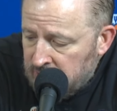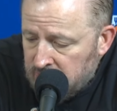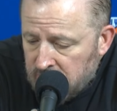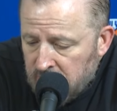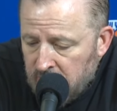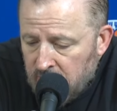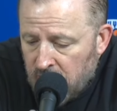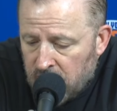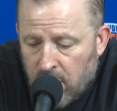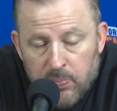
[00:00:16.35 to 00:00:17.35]
and
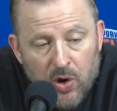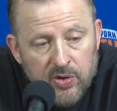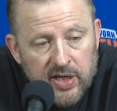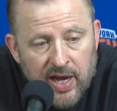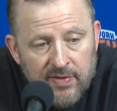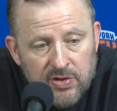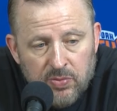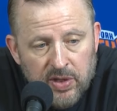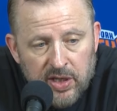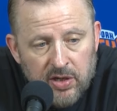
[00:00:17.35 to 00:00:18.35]
I thought Bogey gave
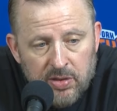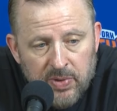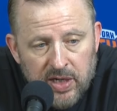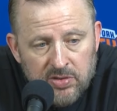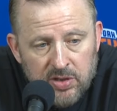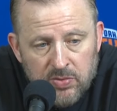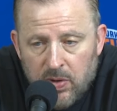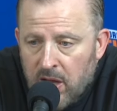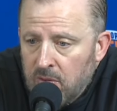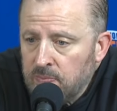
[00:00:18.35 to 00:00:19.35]
us really good minutes as
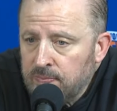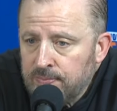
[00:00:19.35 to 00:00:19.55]
well.